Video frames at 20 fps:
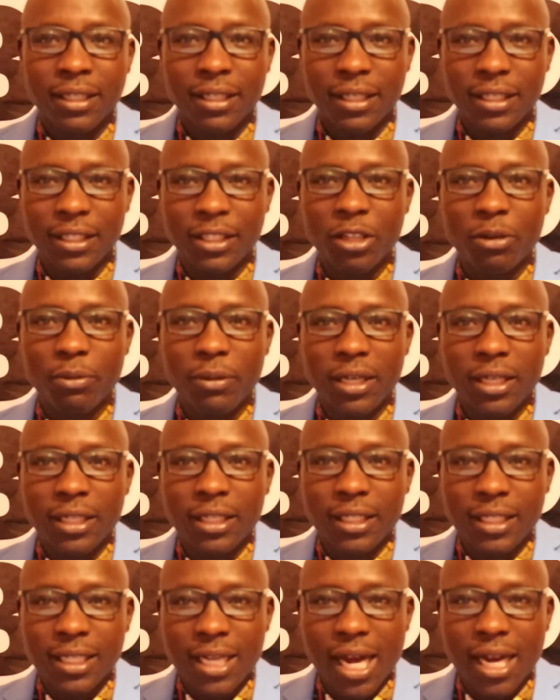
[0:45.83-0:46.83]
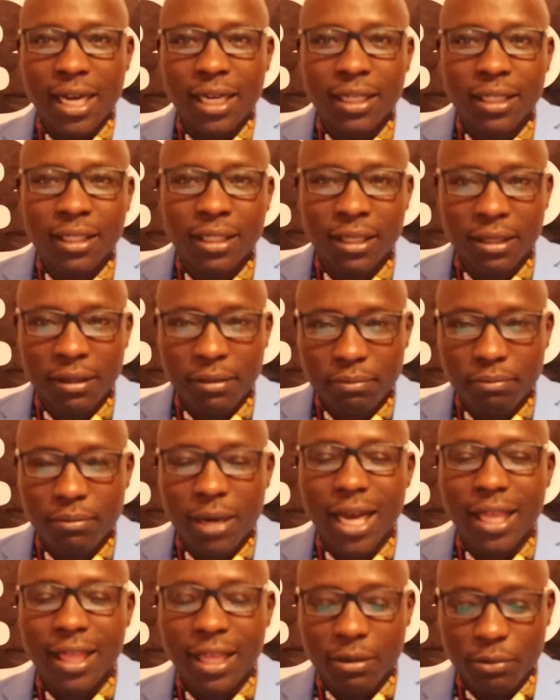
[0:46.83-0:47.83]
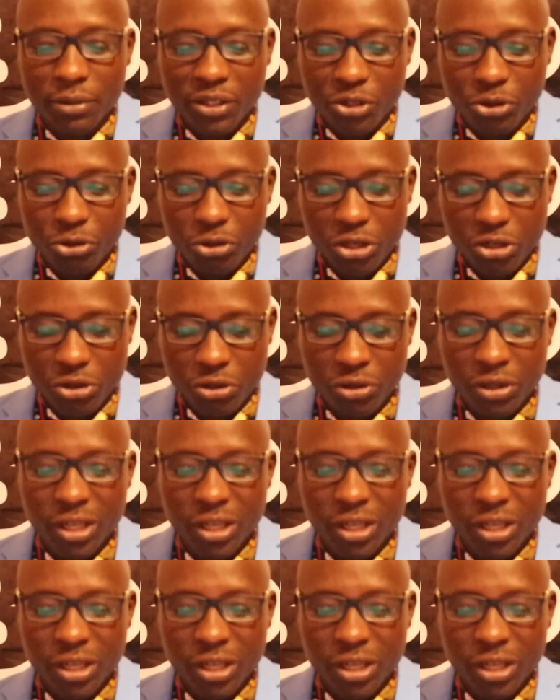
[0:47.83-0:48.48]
is normally done by the administration.